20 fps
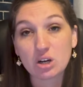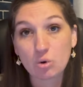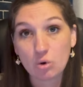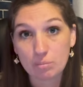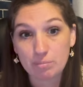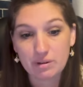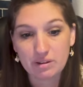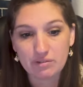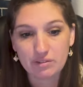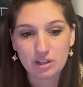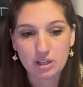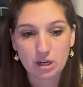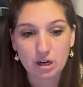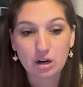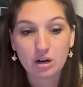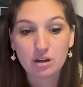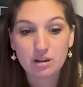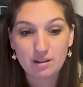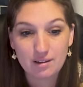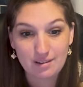or beefier
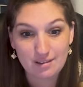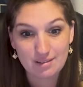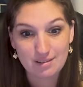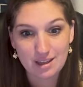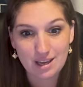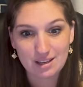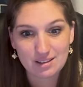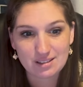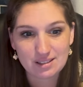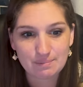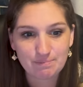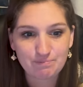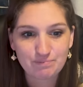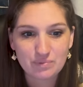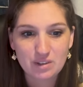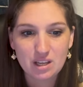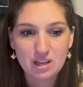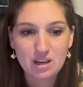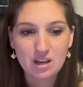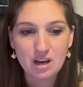things.
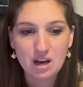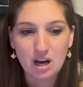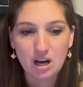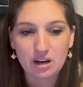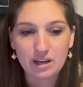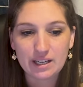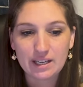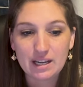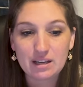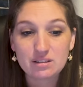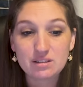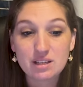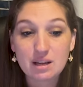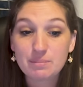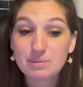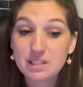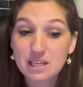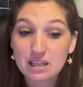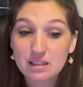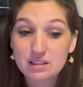All right, now
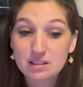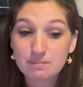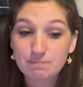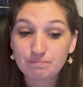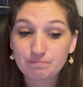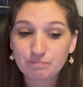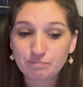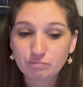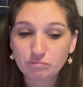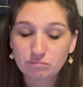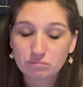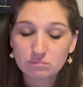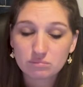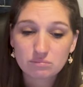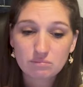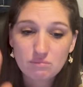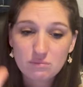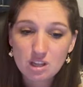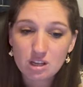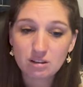step six.
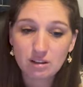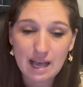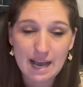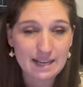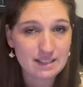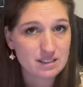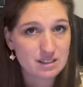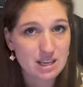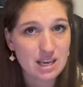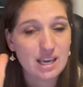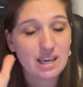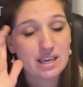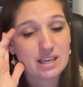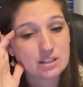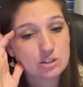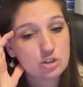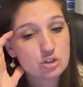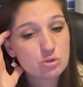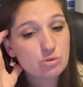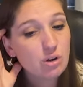Last thing
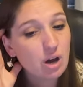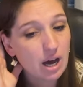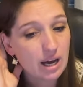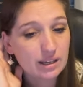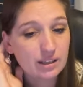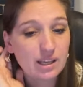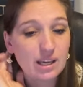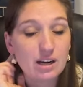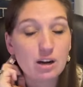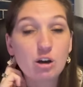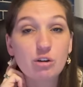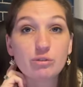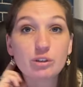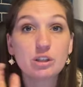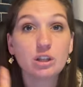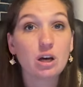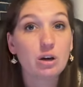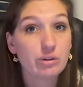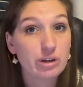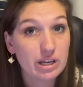is do not get
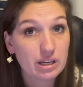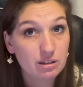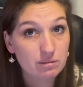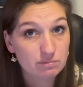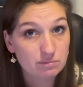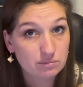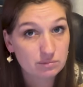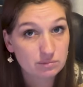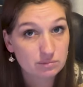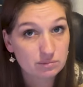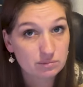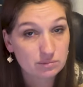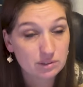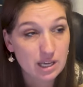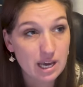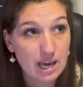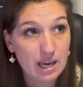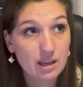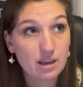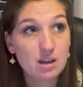overloaded.
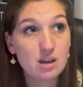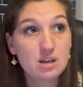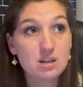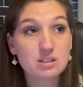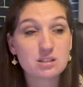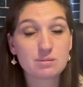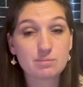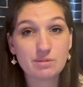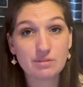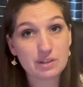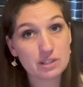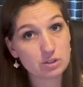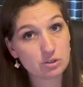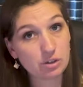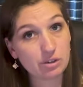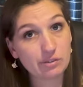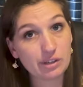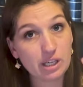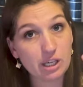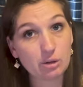Okay. Some of us are
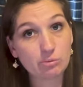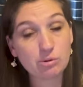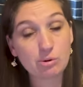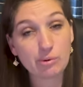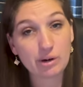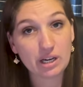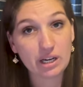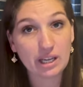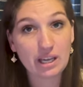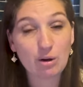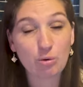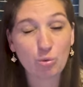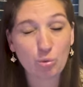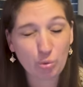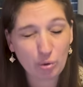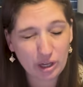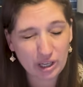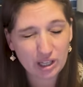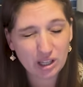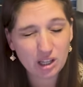over here where we're going to get
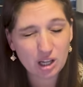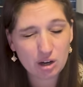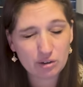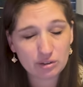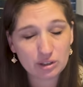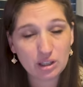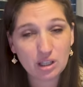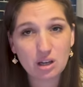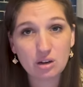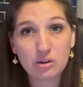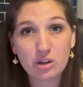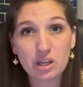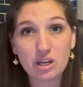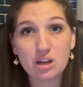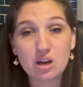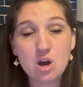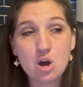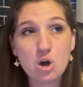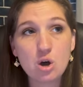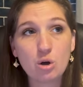real
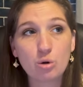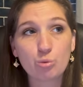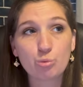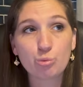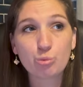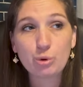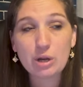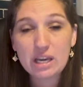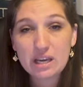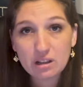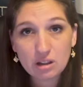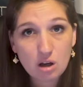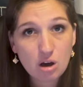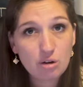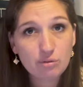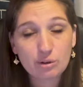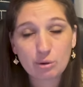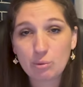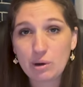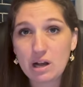overloaded, real
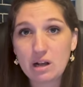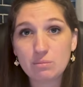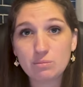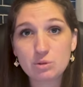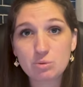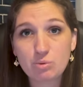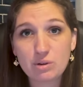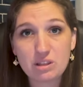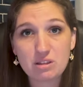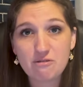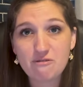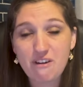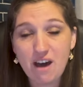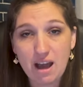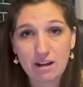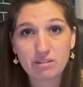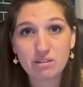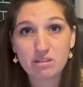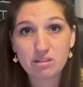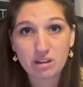overwhelmed with the
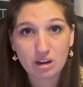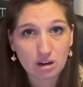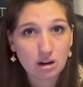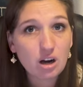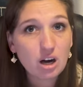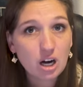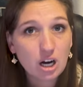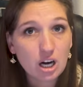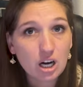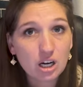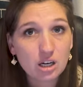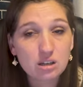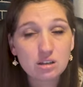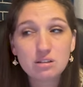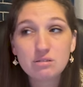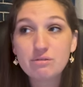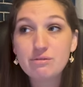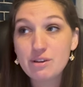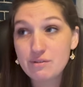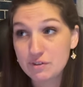fact that there are
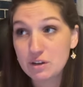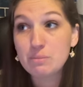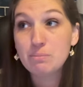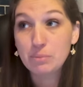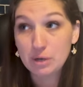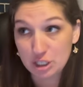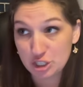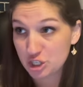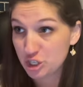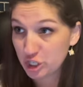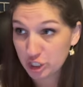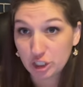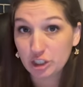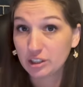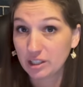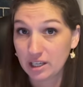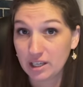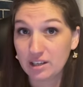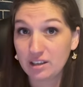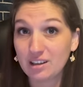50
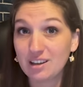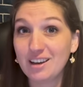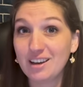bajillion